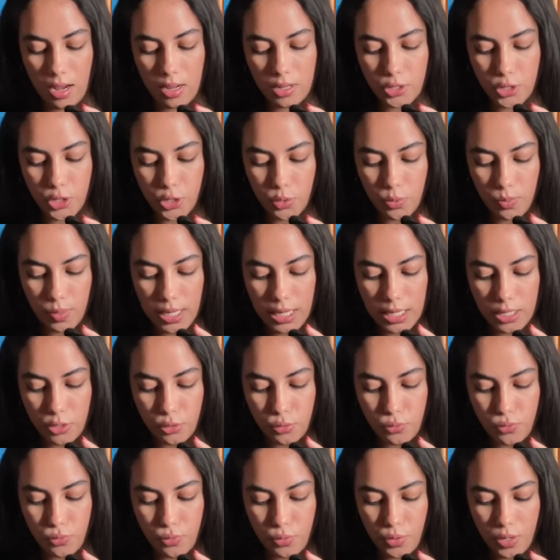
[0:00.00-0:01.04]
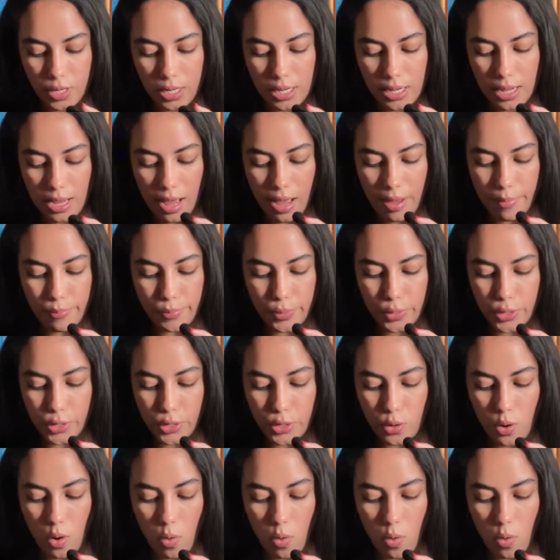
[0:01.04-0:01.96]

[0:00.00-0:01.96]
sweet, fruity, amber,